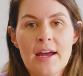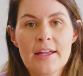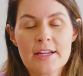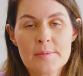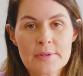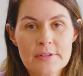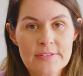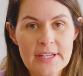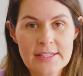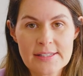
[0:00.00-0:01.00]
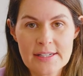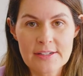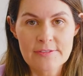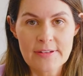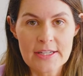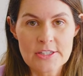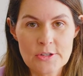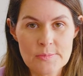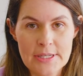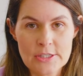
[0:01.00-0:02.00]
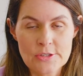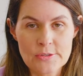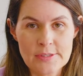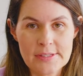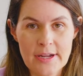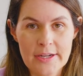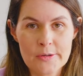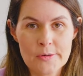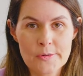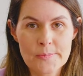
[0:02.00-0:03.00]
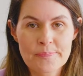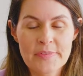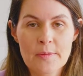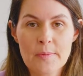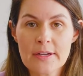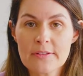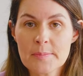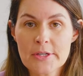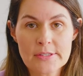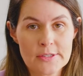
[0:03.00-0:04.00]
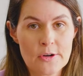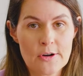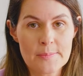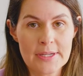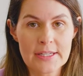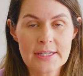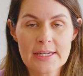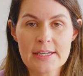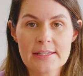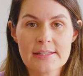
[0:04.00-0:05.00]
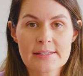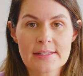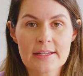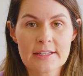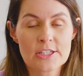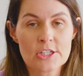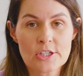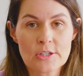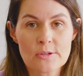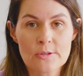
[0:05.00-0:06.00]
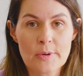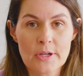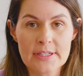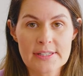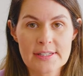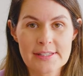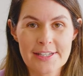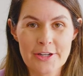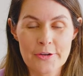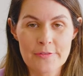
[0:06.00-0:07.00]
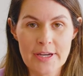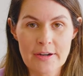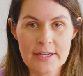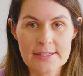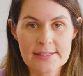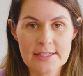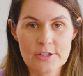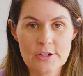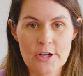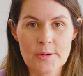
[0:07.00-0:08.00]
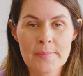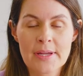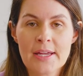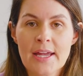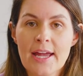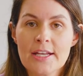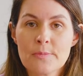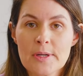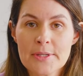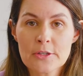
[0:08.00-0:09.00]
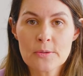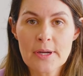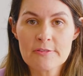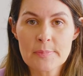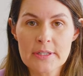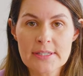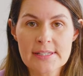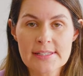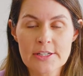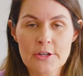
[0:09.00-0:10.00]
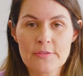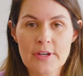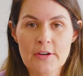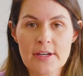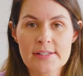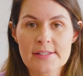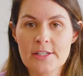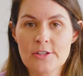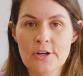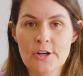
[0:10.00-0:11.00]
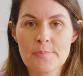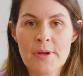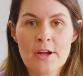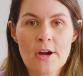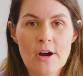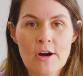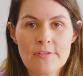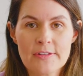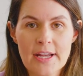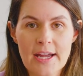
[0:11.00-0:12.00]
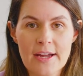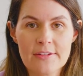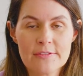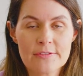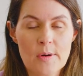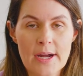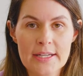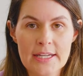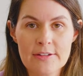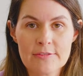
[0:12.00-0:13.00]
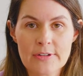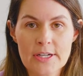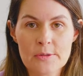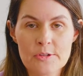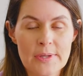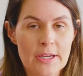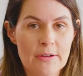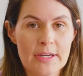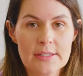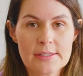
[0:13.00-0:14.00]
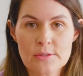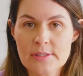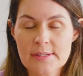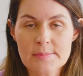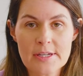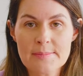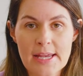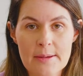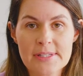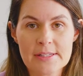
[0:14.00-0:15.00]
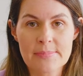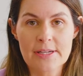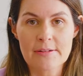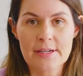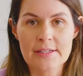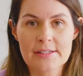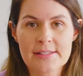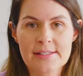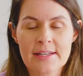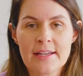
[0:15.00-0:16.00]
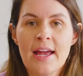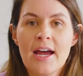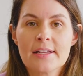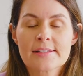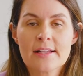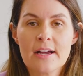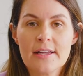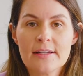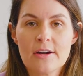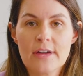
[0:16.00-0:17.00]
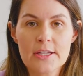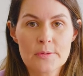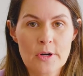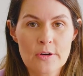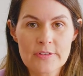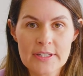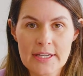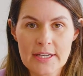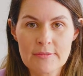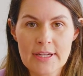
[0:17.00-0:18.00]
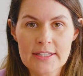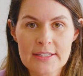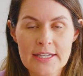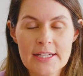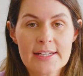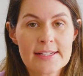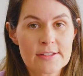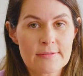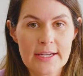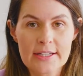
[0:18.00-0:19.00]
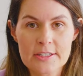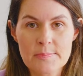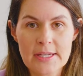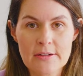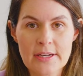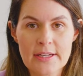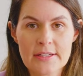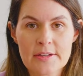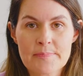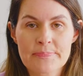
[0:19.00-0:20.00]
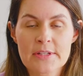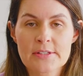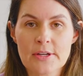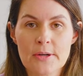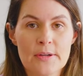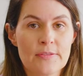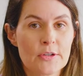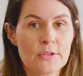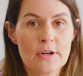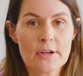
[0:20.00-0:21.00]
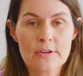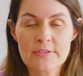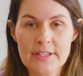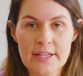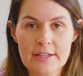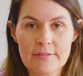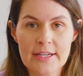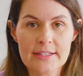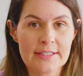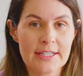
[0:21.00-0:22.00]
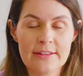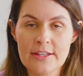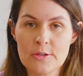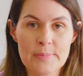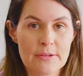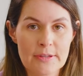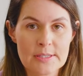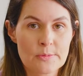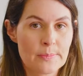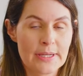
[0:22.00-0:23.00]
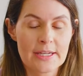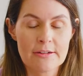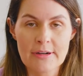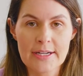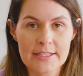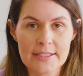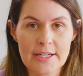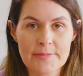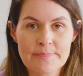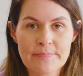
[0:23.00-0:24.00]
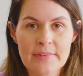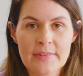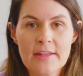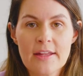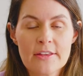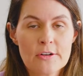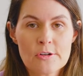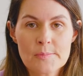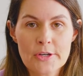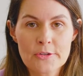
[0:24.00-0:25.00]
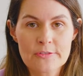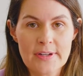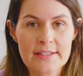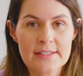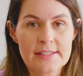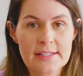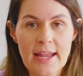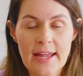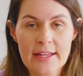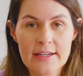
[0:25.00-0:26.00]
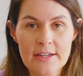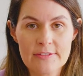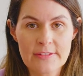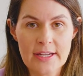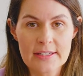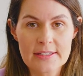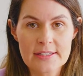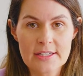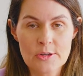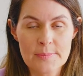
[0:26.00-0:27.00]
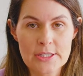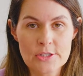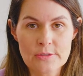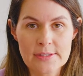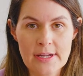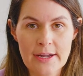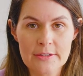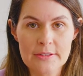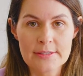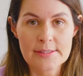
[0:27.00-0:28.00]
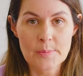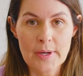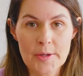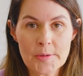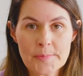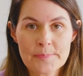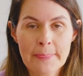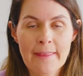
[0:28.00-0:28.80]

A number of things can affect your menstrual cycle. One of the most common is a condition called polycystic ovarian syndrome. And women who have polycystic ovarian syndrome often have quite infrequent periods or sometimes absent periods. A sign that you are ovulating regularly is a regular period. So if you're not ovulating regularly, then your periods will be irregular. Other hormonal factors can affect your menstrual cycle as well.